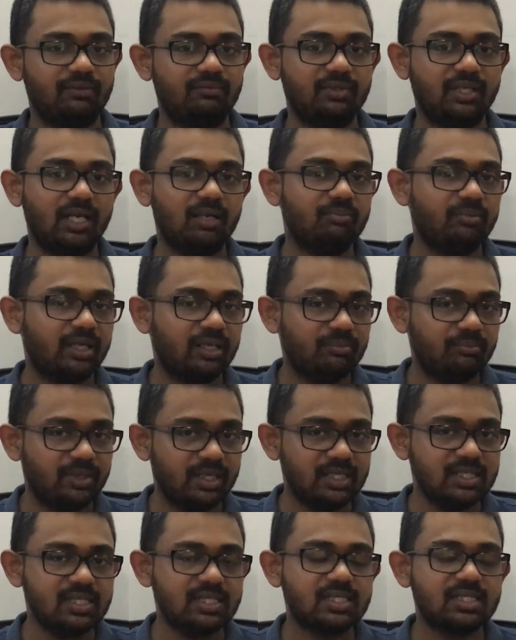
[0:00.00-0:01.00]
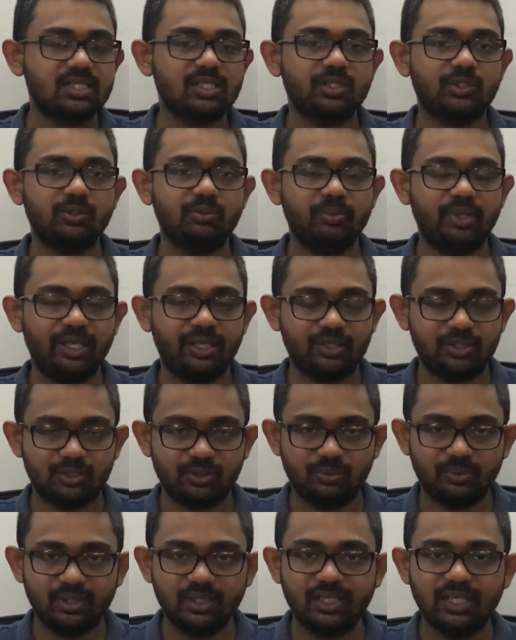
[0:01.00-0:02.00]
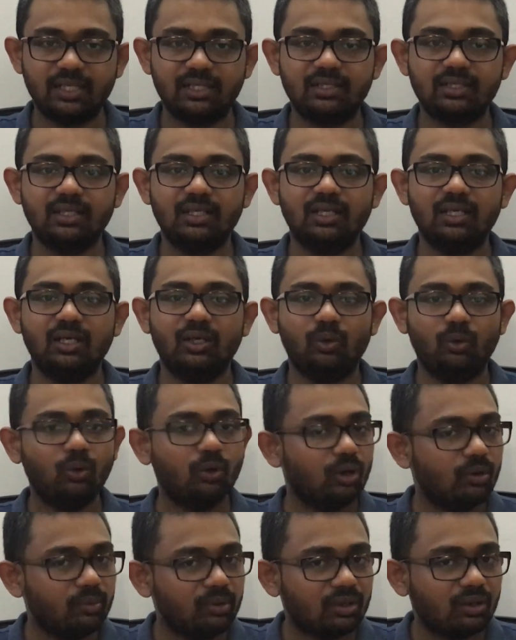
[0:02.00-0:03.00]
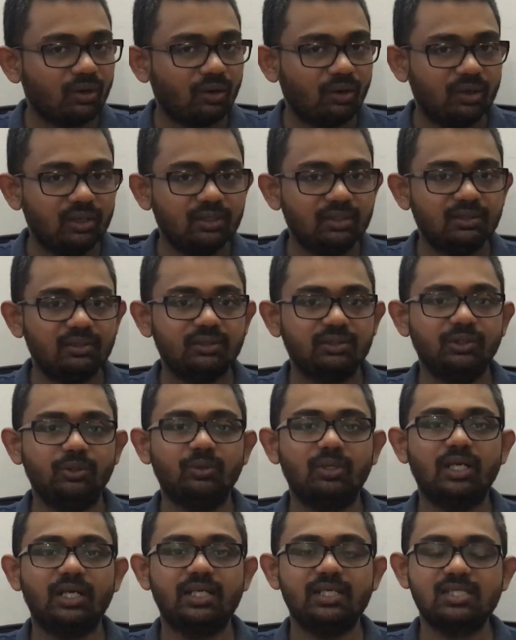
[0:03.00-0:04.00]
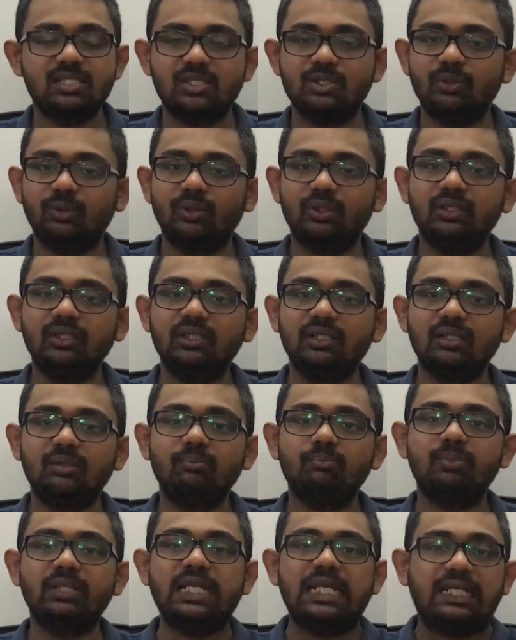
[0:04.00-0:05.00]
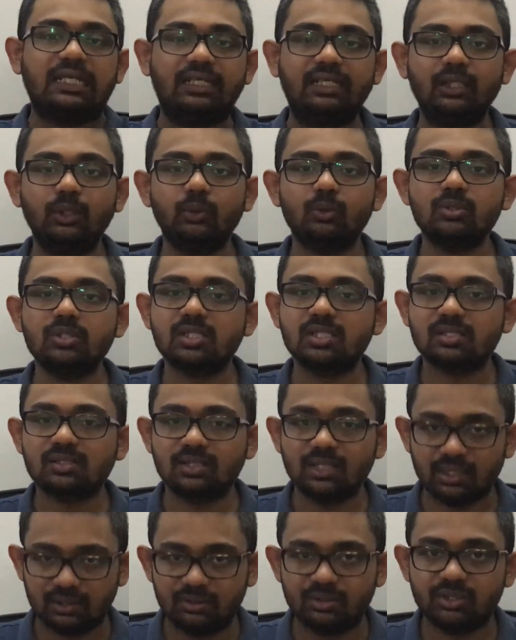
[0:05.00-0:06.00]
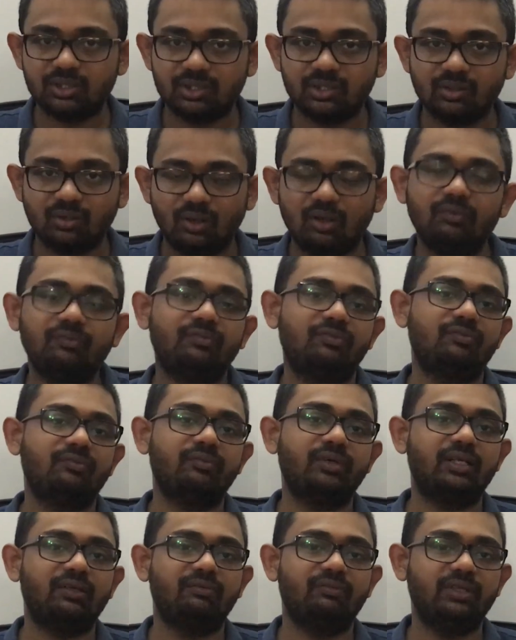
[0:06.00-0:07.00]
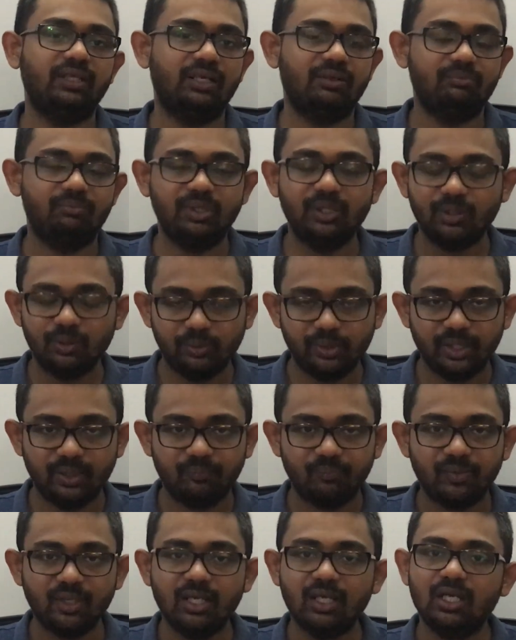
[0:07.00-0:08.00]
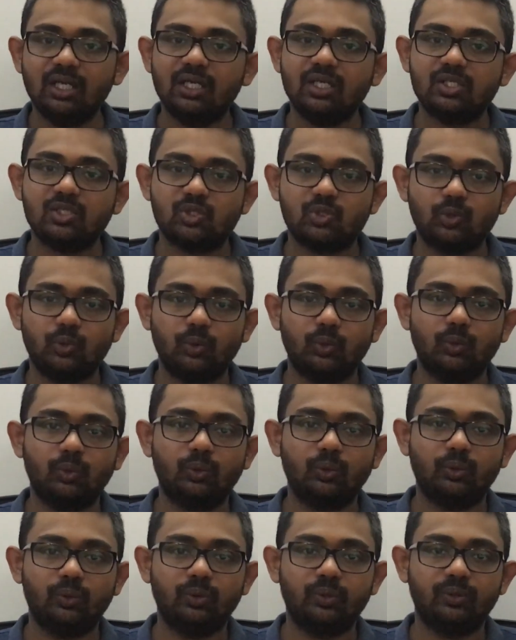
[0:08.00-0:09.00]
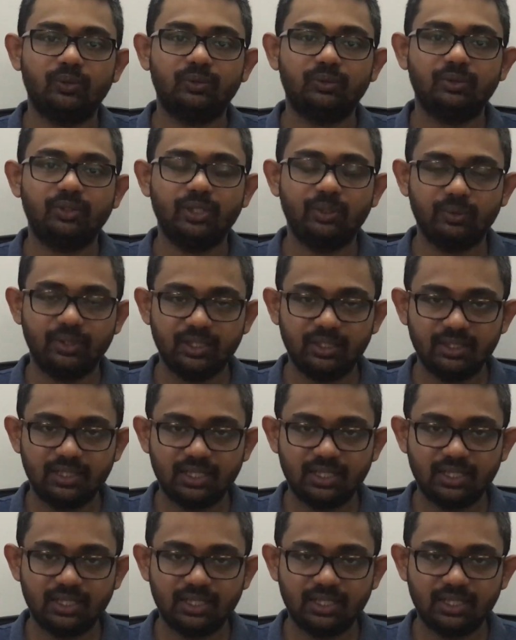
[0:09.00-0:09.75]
done my best to make sure that overall you guys don't completely lose touch of what we have been doing. So during